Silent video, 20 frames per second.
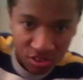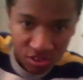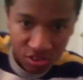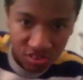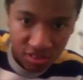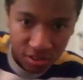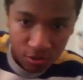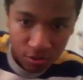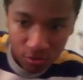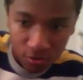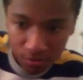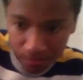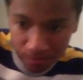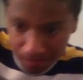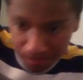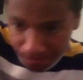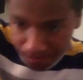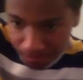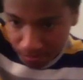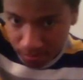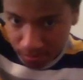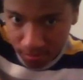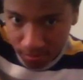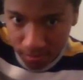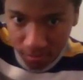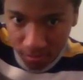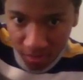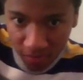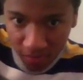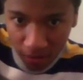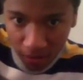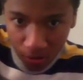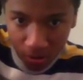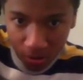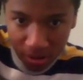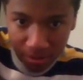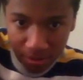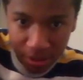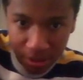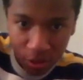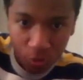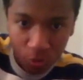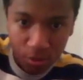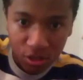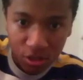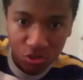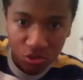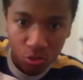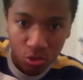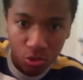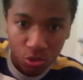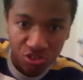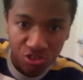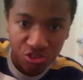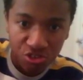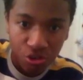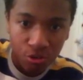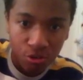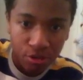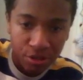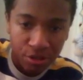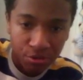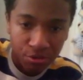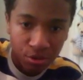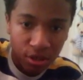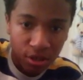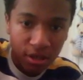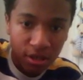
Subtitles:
This little, oh, let me open the door to show you.